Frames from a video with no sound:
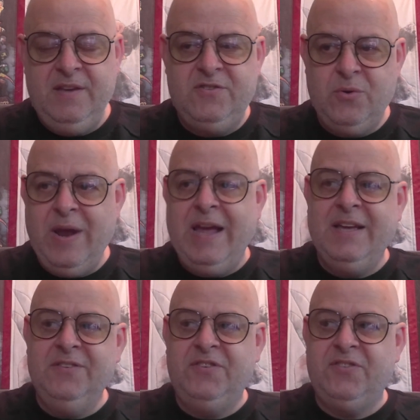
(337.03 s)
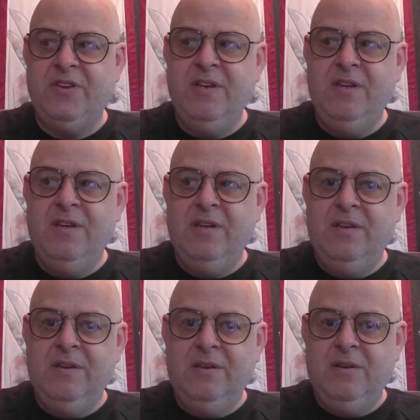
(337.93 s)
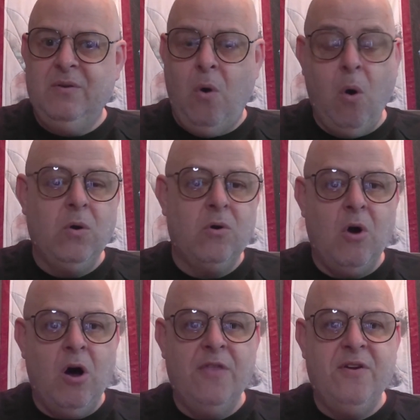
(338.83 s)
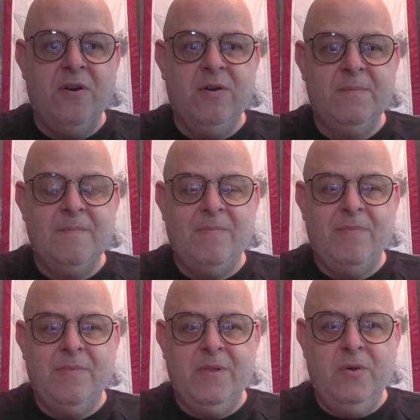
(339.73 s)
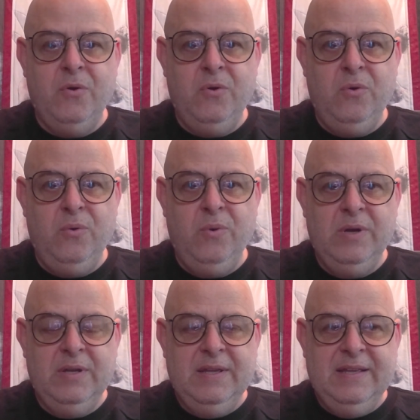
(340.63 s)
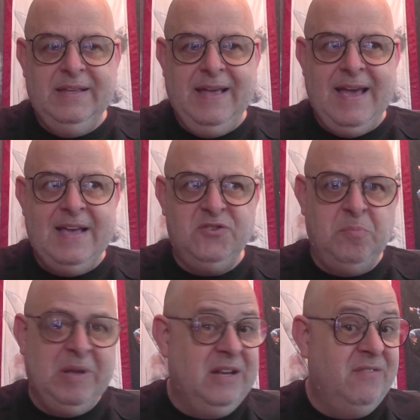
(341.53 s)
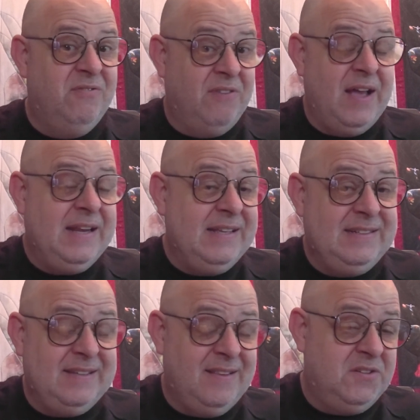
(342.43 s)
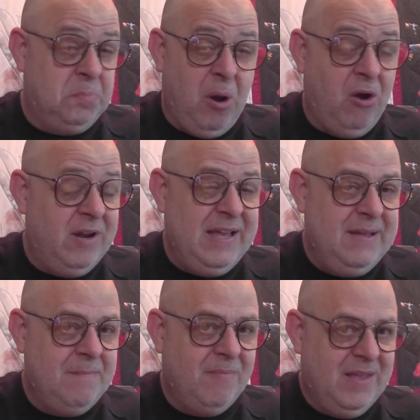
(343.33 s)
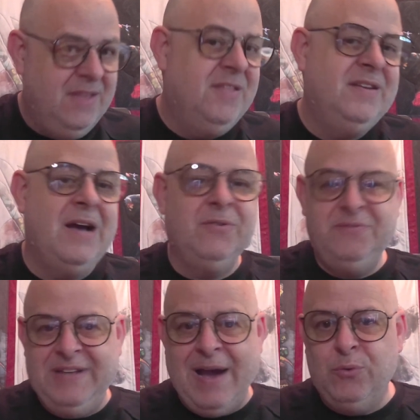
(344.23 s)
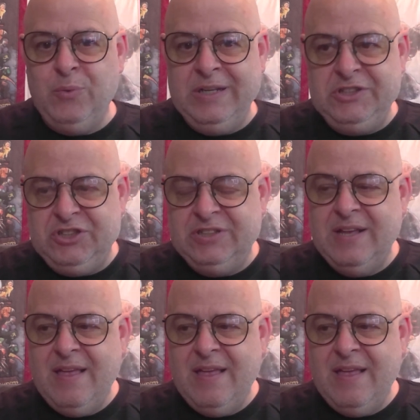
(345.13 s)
trans horror author who has been invited to this party in the town of Downwich.